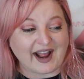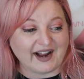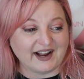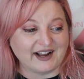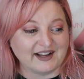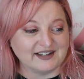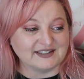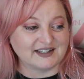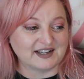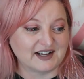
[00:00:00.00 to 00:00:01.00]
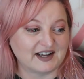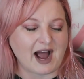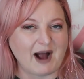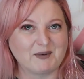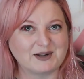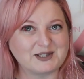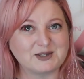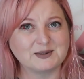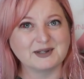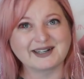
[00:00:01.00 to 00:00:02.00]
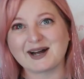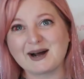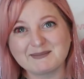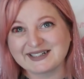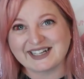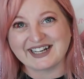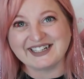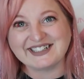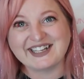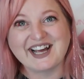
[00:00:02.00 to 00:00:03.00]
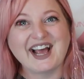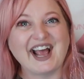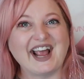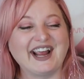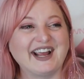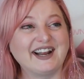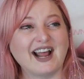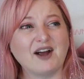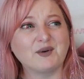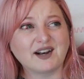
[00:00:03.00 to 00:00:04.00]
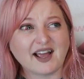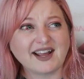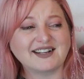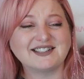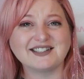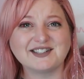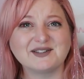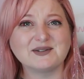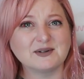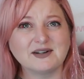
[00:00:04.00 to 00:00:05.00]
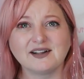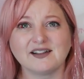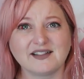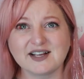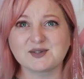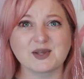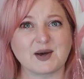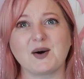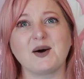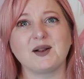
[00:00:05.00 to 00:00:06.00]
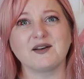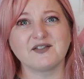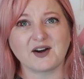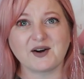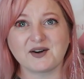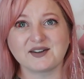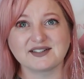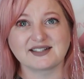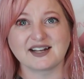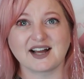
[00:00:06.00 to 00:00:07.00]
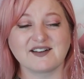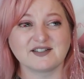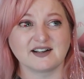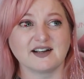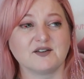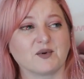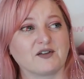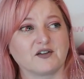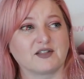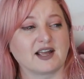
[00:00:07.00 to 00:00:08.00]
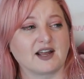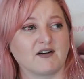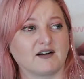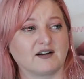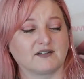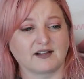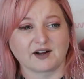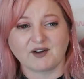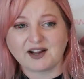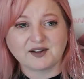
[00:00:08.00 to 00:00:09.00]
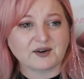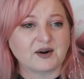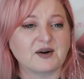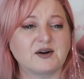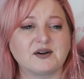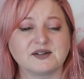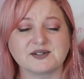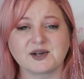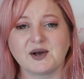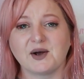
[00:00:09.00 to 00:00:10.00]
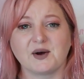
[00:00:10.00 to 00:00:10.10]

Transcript: And I want to accommodate, and I would like to do this with all of the hauls that I have done, whether they are like regular hauls